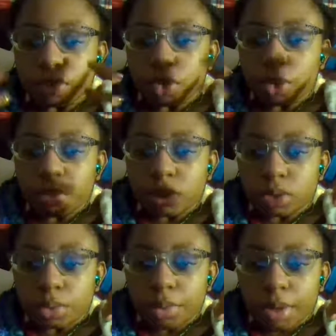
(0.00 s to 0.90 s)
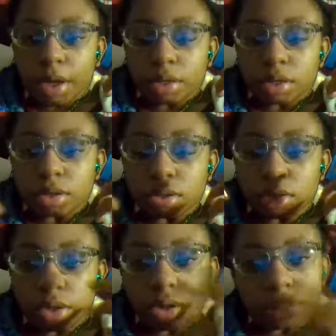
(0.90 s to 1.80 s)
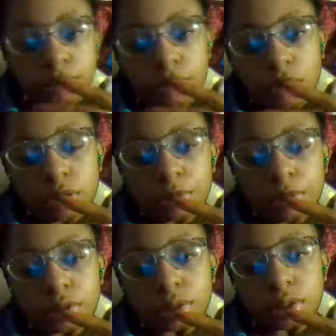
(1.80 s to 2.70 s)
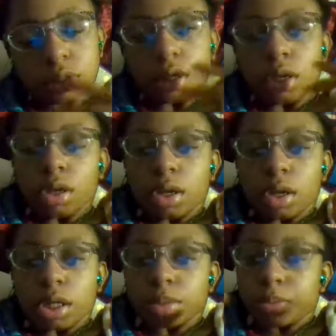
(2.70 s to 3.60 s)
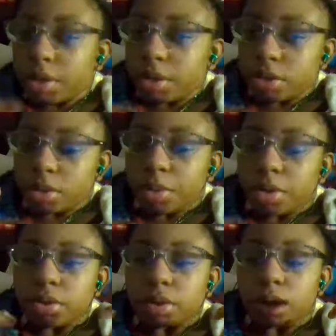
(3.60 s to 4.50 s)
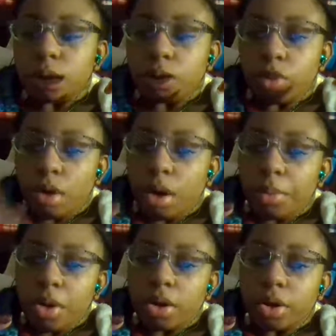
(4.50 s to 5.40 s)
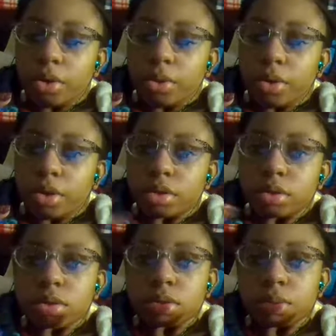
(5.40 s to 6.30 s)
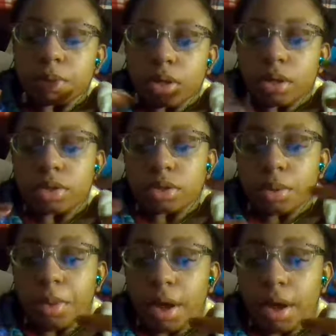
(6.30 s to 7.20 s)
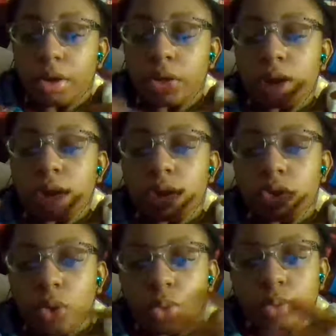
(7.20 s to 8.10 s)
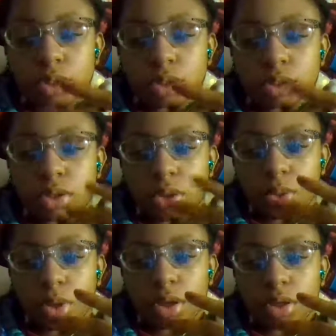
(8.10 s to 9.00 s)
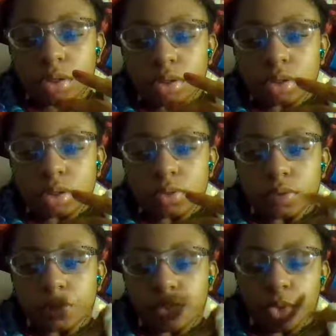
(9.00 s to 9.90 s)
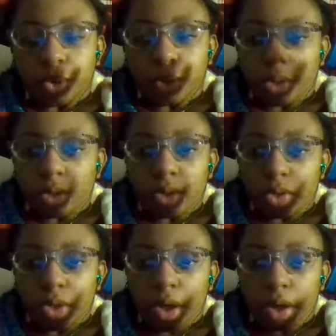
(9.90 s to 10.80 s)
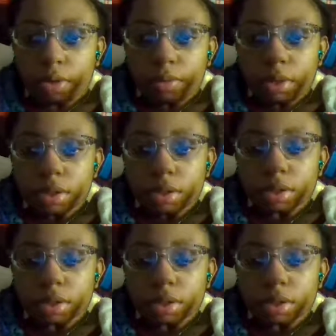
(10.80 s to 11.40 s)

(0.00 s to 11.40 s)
do it too bad. Try not to block the person. Explain to the person, well, I'm not gonna do this because I'm mad. Don't just do it for the heck of it.